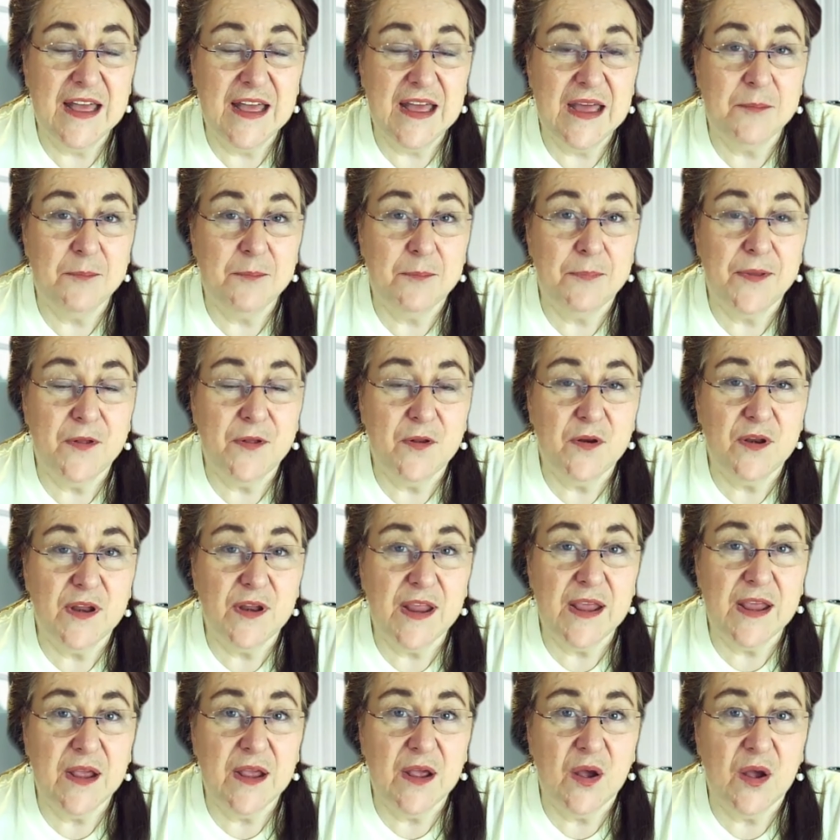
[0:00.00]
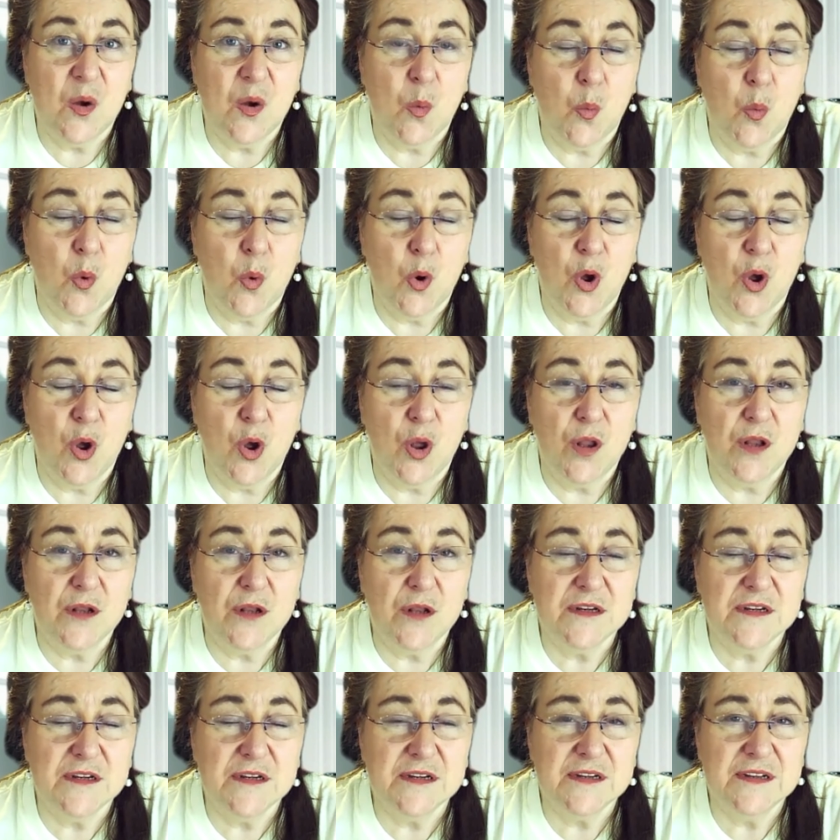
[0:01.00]
and building a
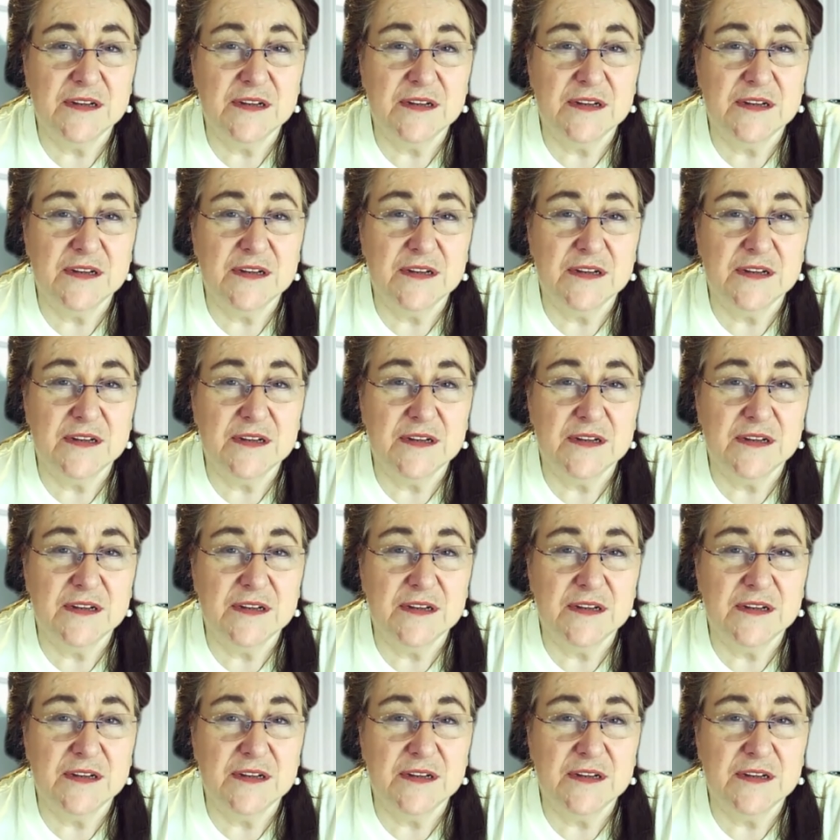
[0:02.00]
world